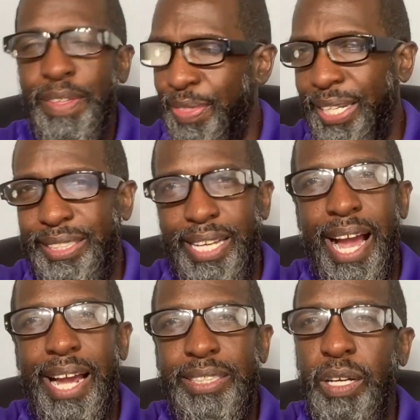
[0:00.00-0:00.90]
These
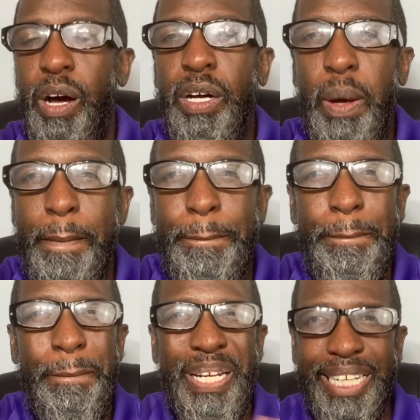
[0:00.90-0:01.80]
guys are
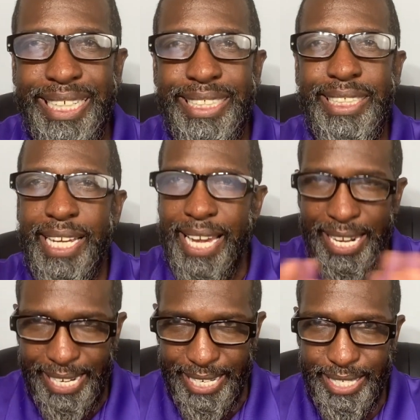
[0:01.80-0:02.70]
complete
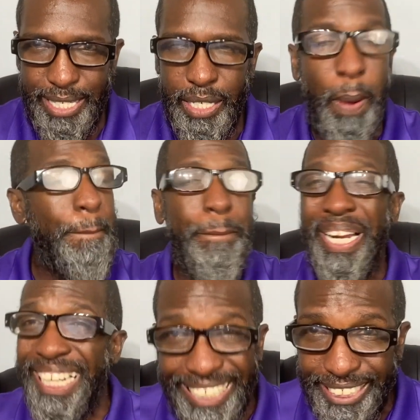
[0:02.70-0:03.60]
idiots.
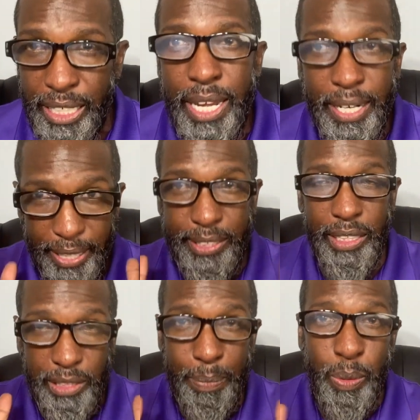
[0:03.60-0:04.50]
Complete.
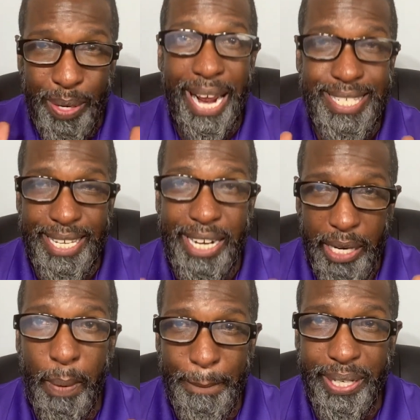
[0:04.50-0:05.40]
Listen to me when I say they're
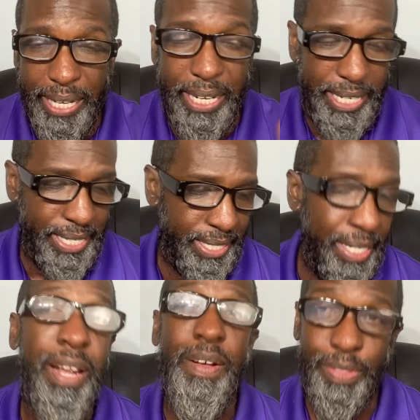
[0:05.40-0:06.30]
complete
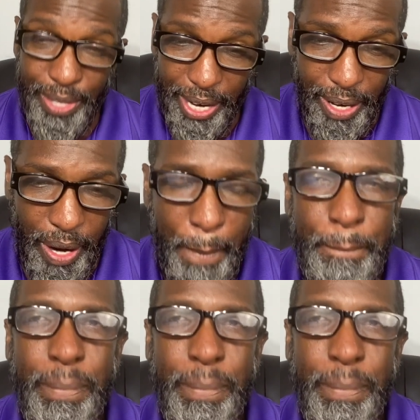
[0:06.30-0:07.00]
idiots. They are.